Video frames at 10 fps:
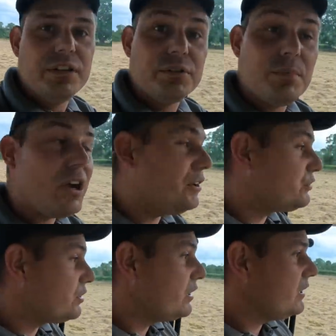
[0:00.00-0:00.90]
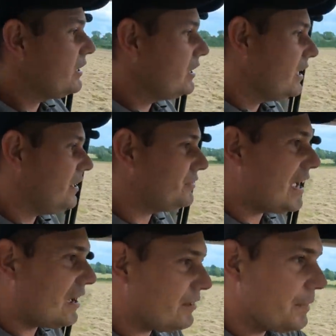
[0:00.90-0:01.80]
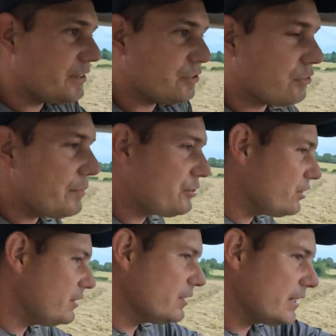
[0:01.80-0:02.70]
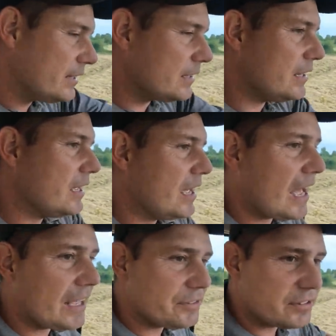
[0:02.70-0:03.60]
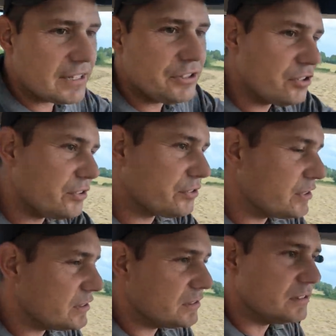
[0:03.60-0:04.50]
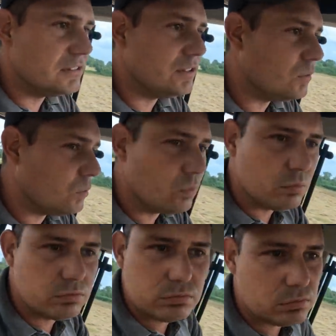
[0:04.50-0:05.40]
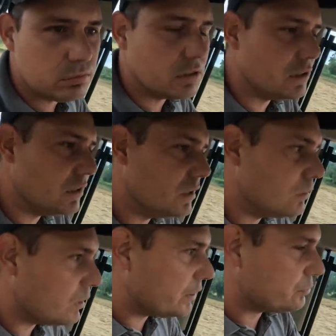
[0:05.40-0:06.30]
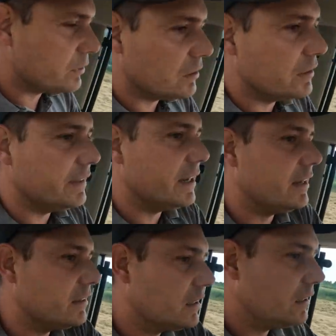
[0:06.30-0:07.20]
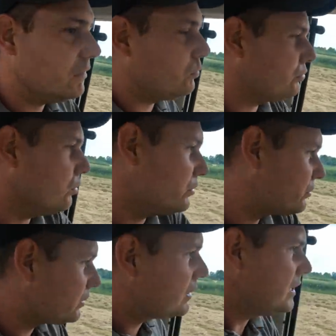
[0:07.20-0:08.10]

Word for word: Winds merch is down in the description. Hats, t-shirts and ooh, uh, what else we've got in there? All sorts.